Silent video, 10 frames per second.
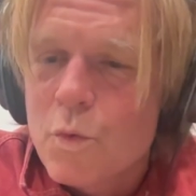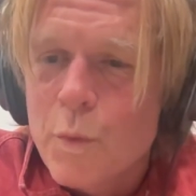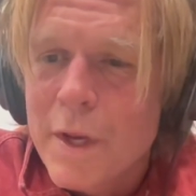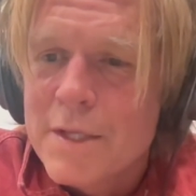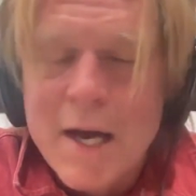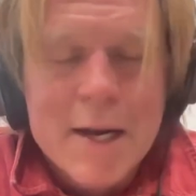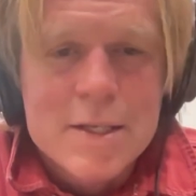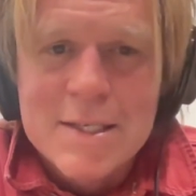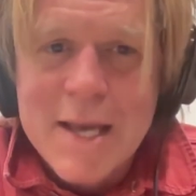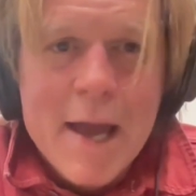we decided
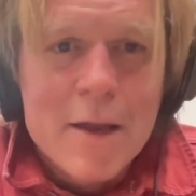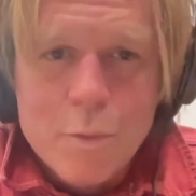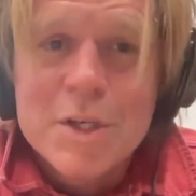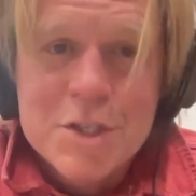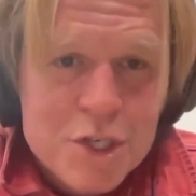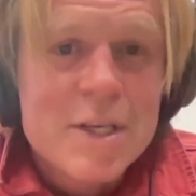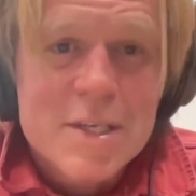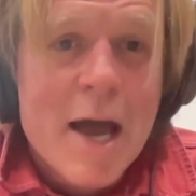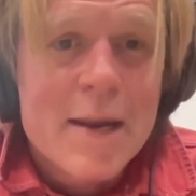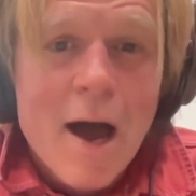to sign, once she
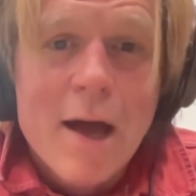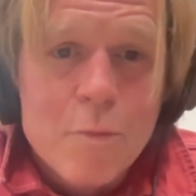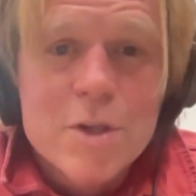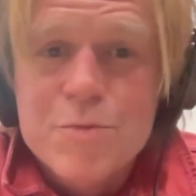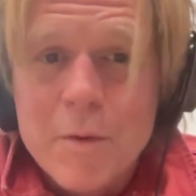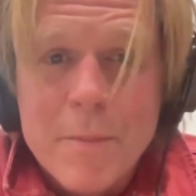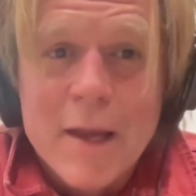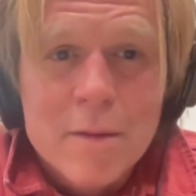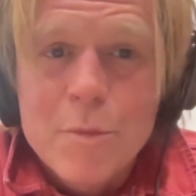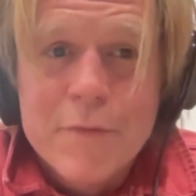signed on and once we were
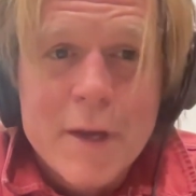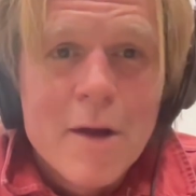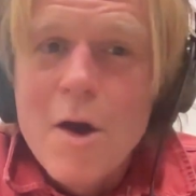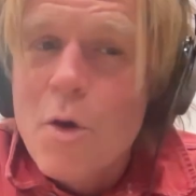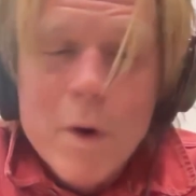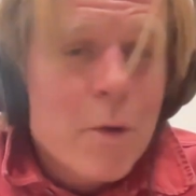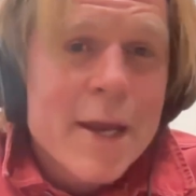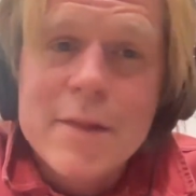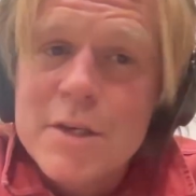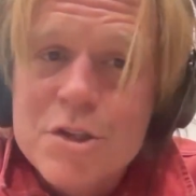making the movie, we were
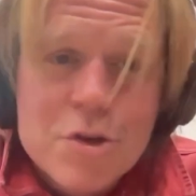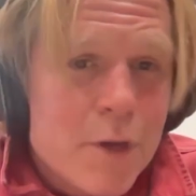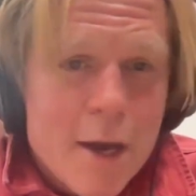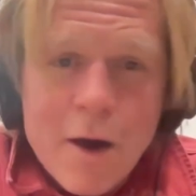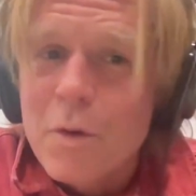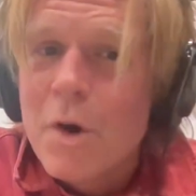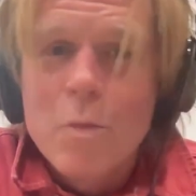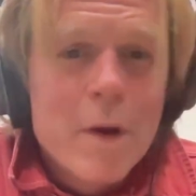in the studio.